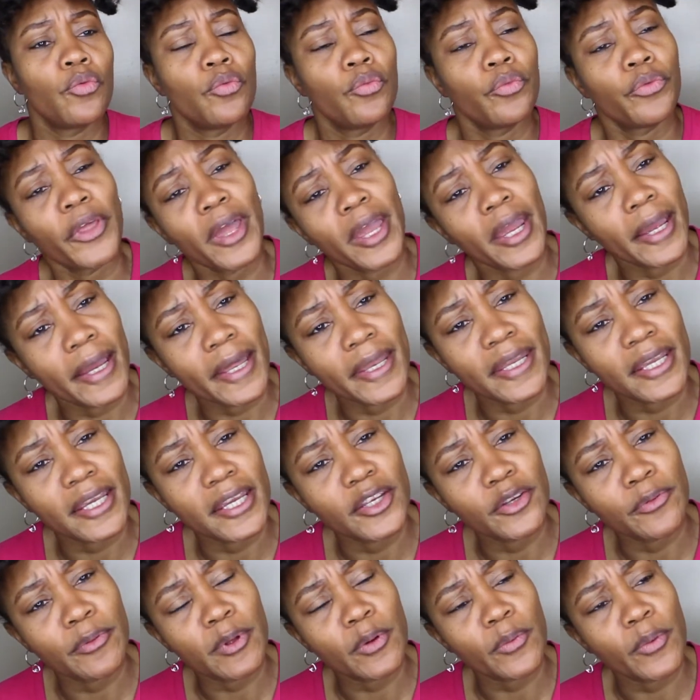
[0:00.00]
think I
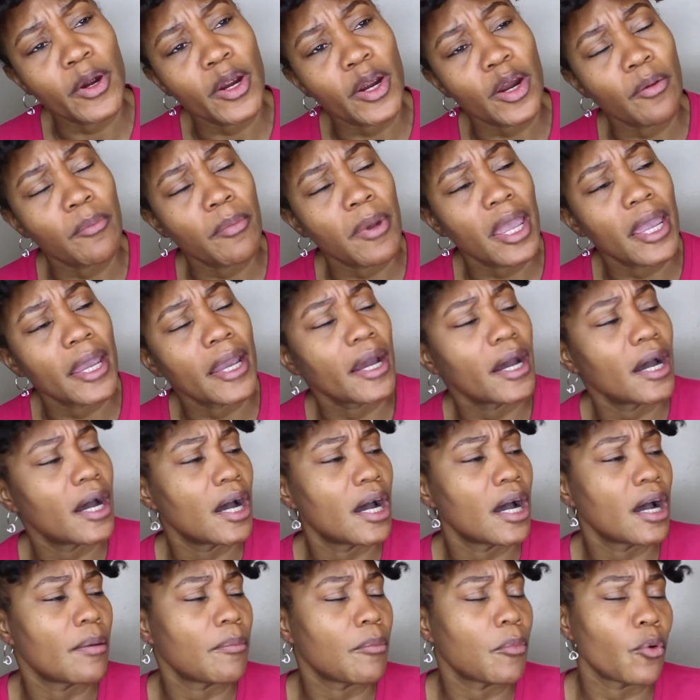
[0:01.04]
need to be wearing
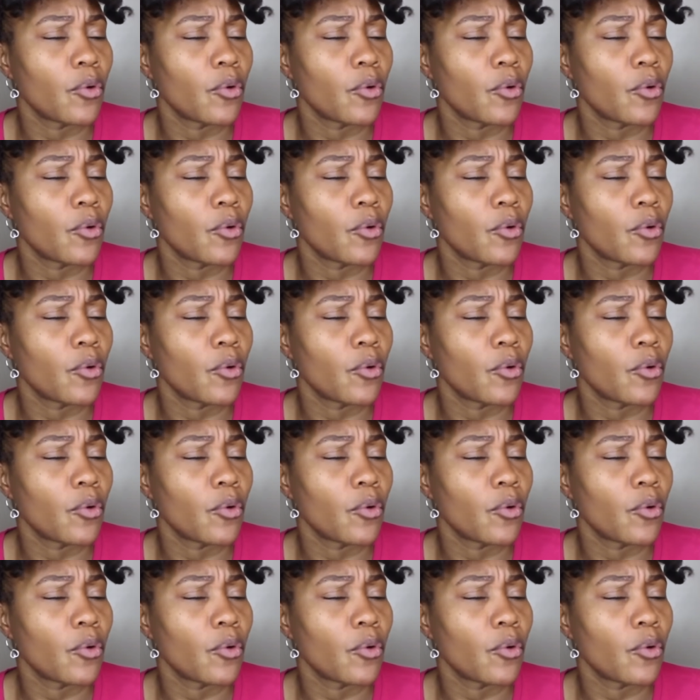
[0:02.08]
makeup,